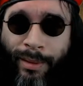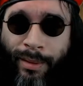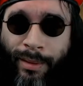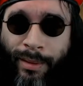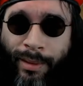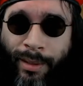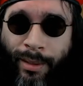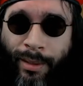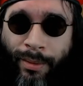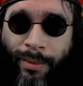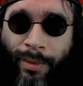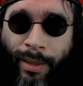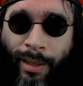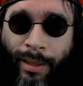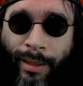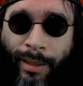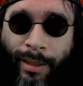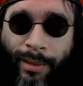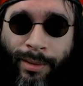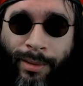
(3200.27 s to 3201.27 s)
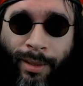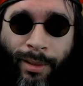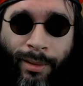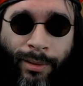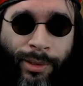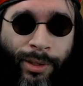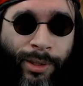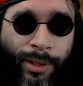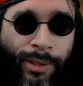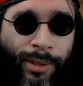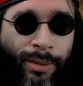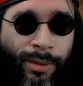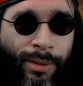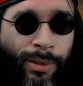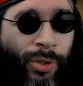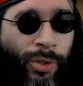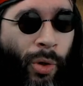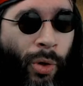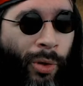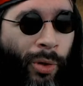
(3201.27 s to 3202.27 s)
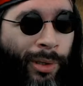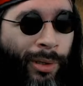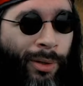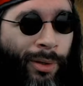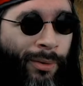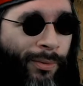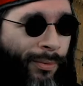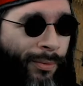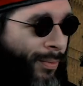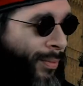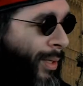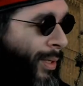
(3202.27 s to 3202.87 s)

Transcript: so I guess I'll just toddle off.